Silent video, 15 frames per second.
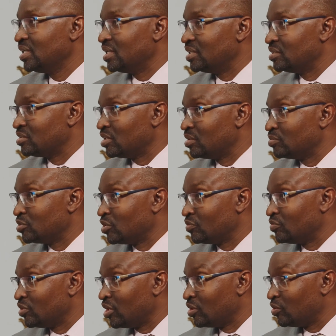in terms
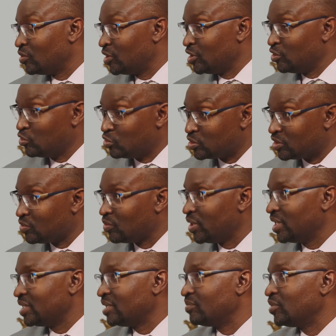of not only losing weight,